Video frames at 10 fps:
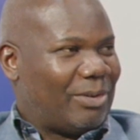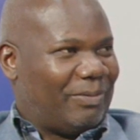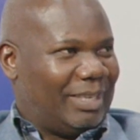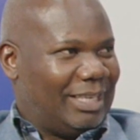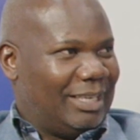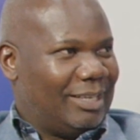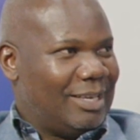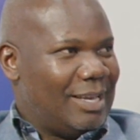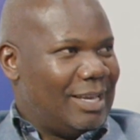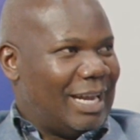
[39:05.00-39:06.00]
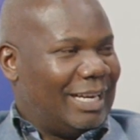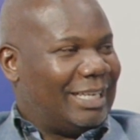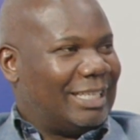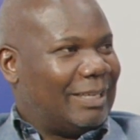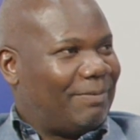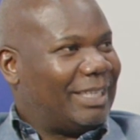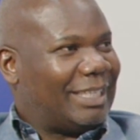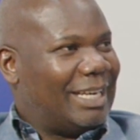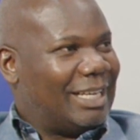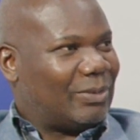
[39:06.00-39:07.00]
trafficking, and it has
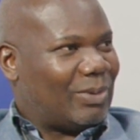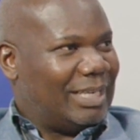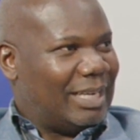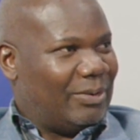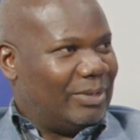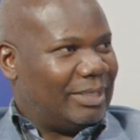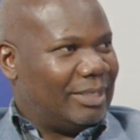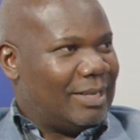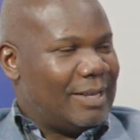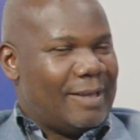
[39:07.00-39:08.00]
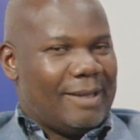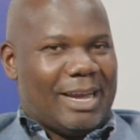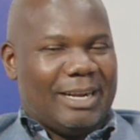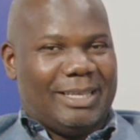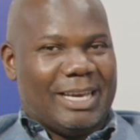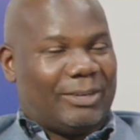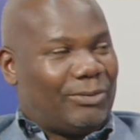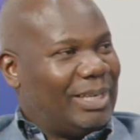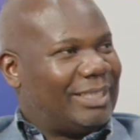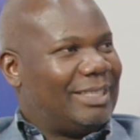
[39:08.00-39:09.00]
affected us quite a lot. And there are
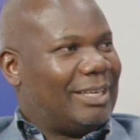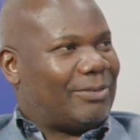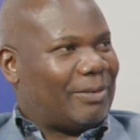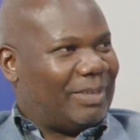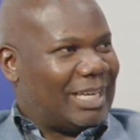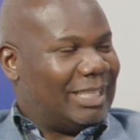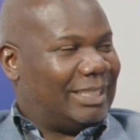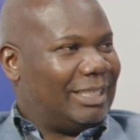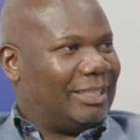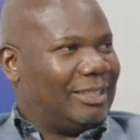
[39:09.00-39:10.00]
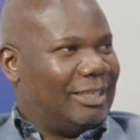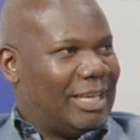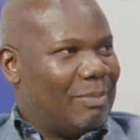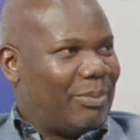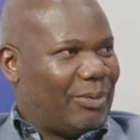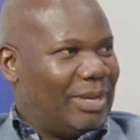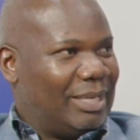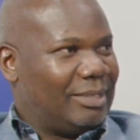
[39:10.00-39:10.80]
tricks that traffickers employ.